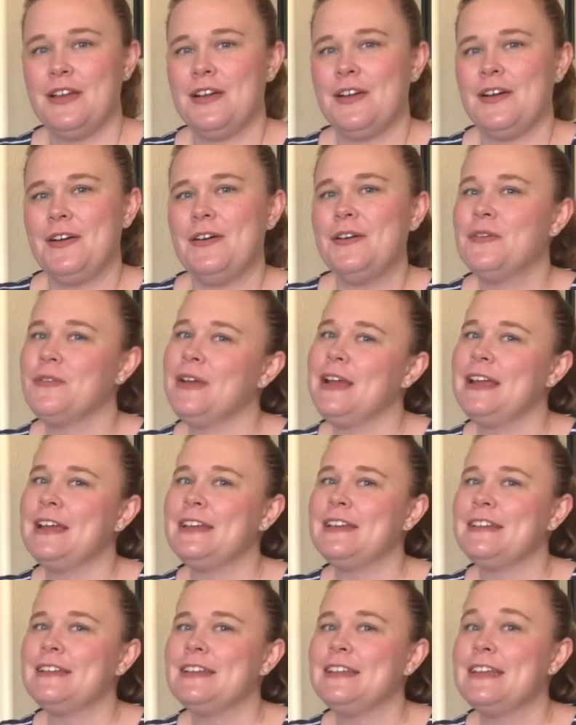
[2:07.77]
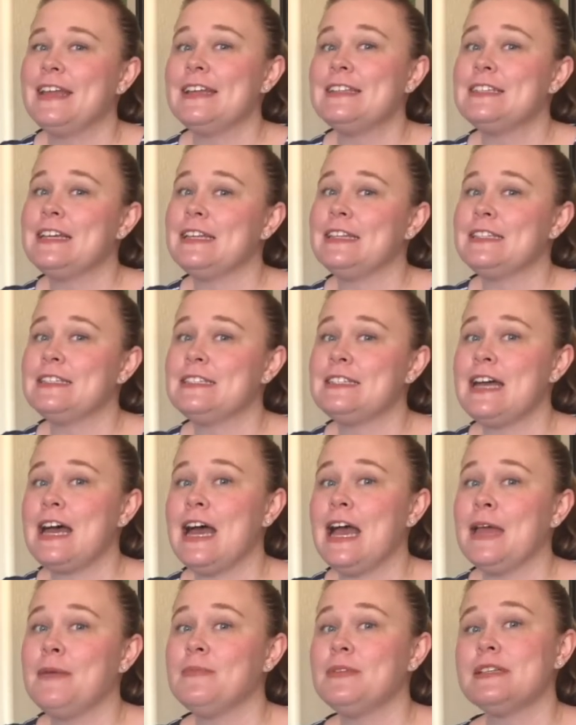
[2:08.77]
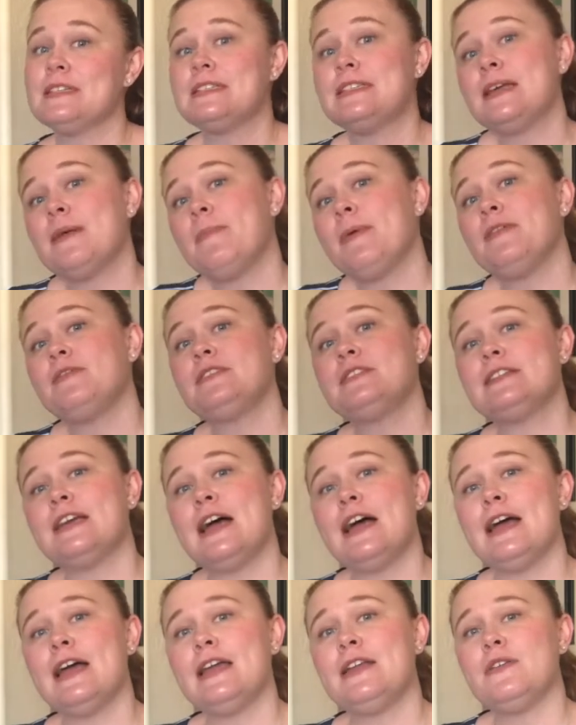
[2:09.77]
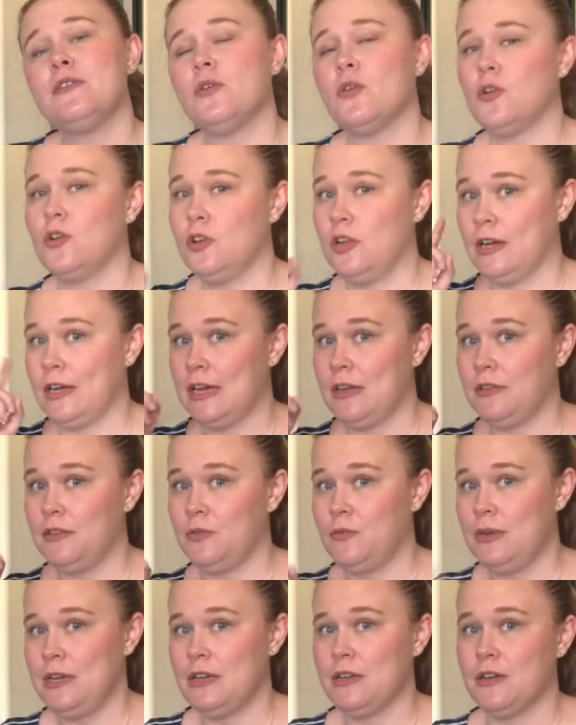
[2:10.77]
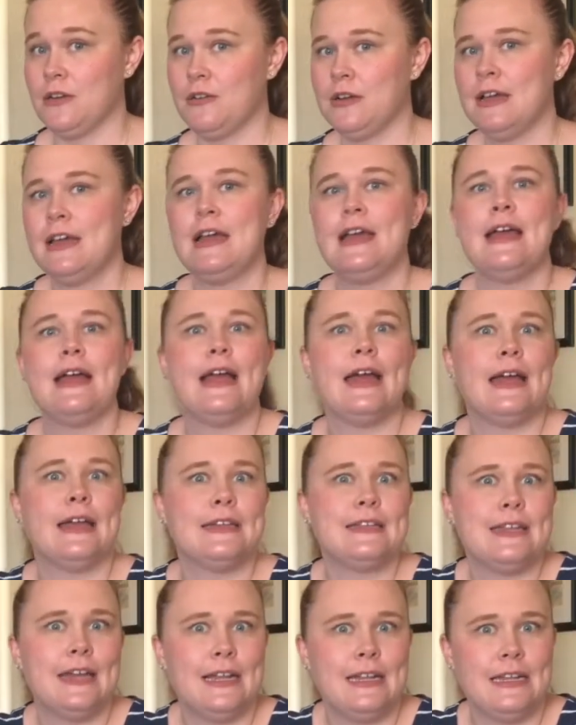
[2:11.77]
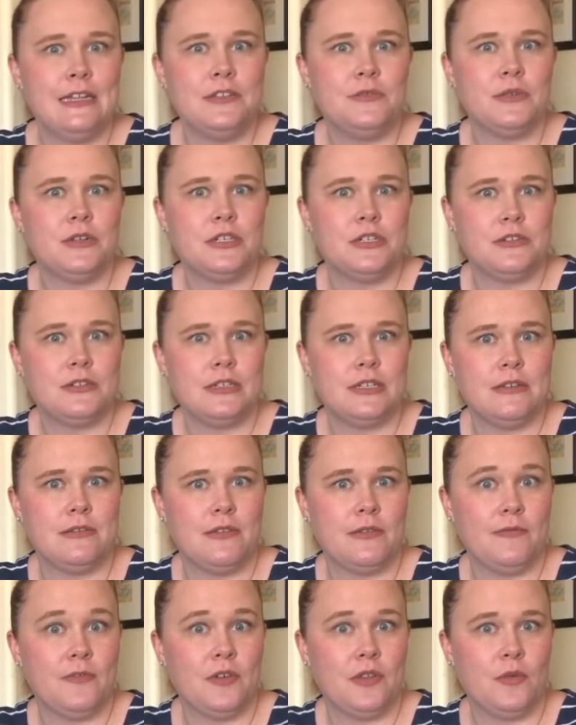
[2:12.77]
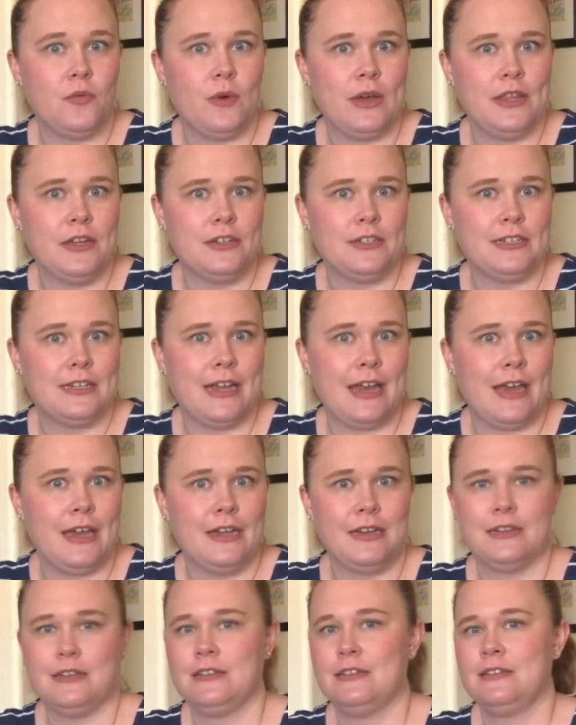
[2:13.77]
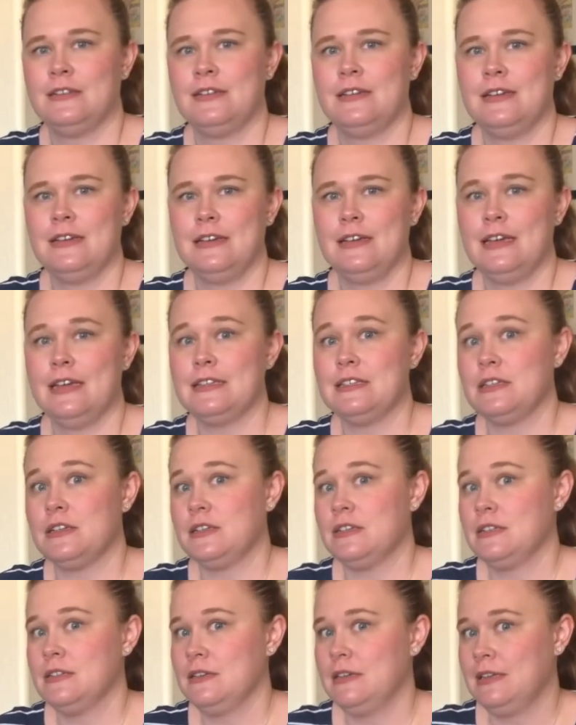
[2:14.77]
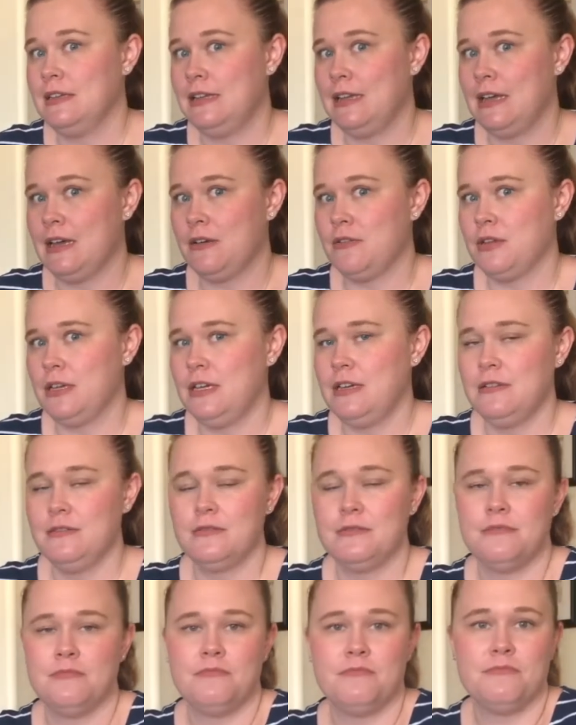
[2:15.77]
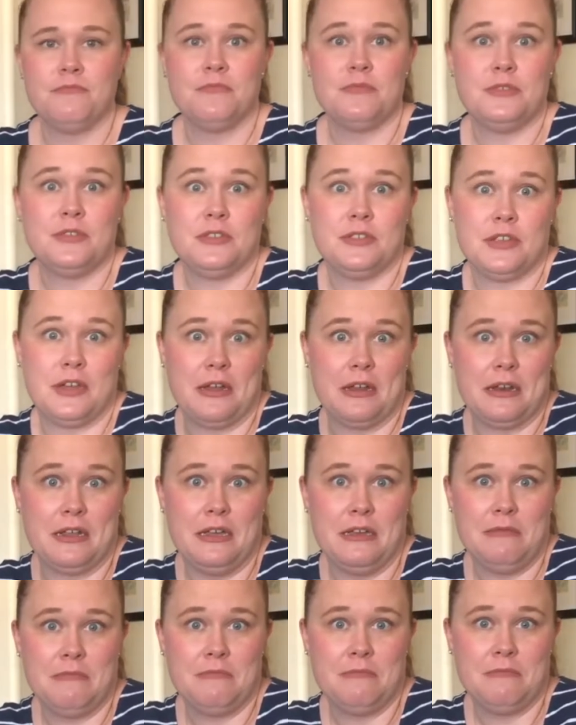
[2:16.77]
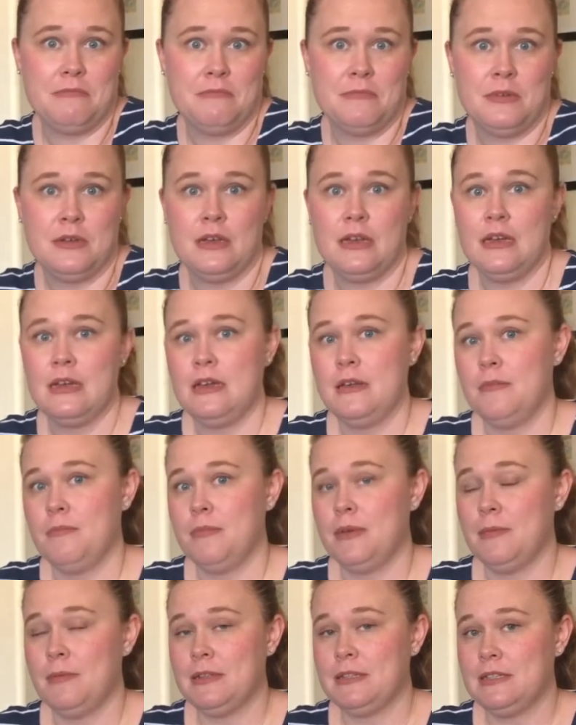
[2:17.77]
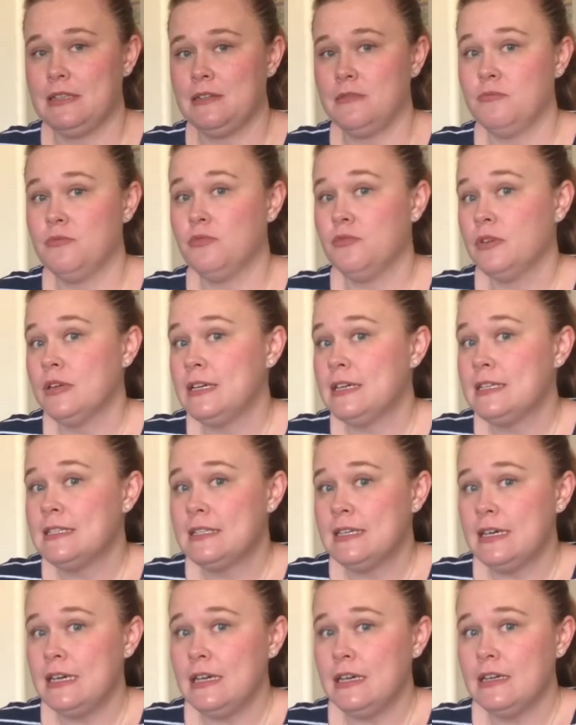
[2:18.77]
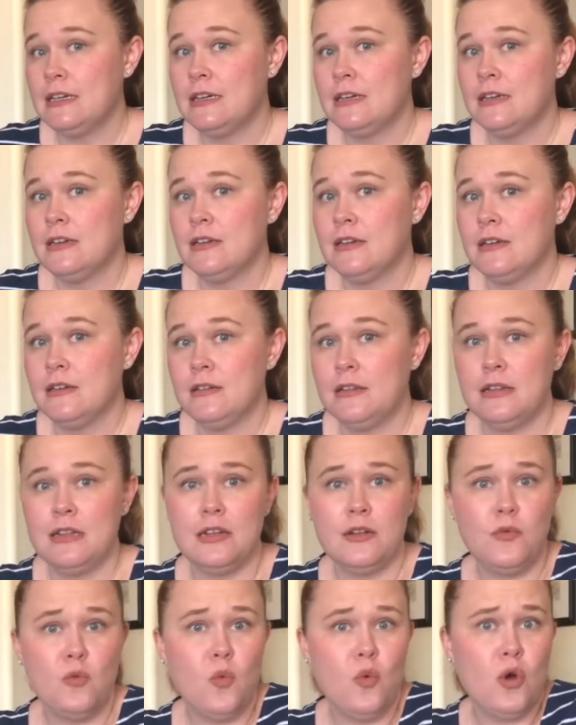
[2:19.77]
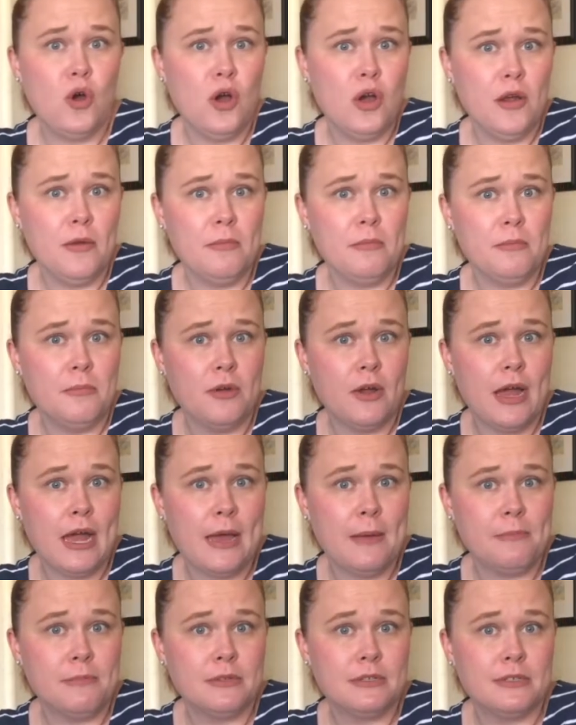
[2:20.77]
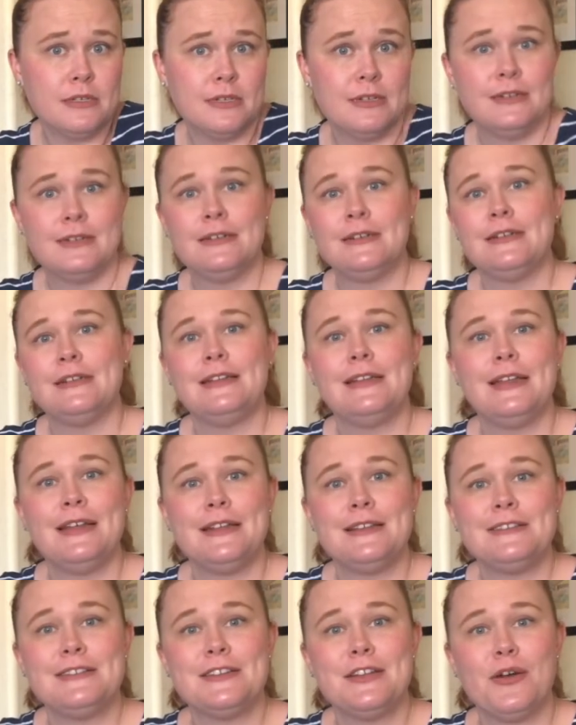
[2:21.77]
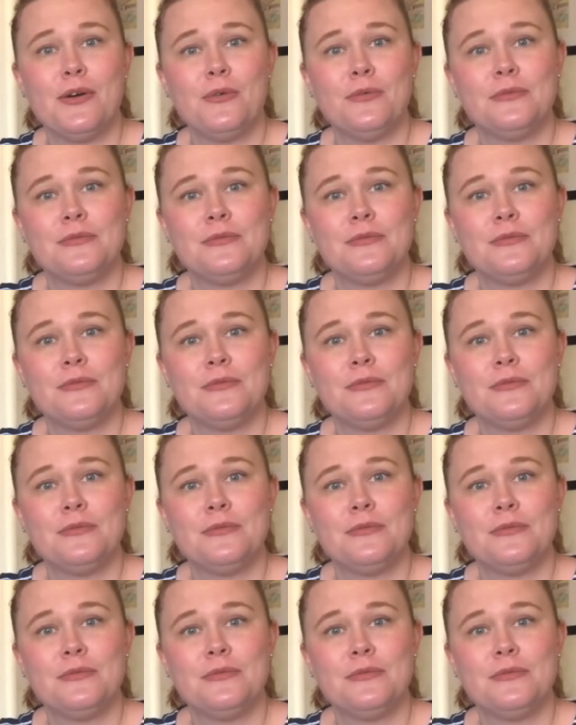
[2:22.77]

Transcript: All right, let's take this time to step outside or look out the window and tell us what you see for the weather today. Is it cloudy, sunny, maybe it's a little breezy, a little warm, perhaps? Let us know.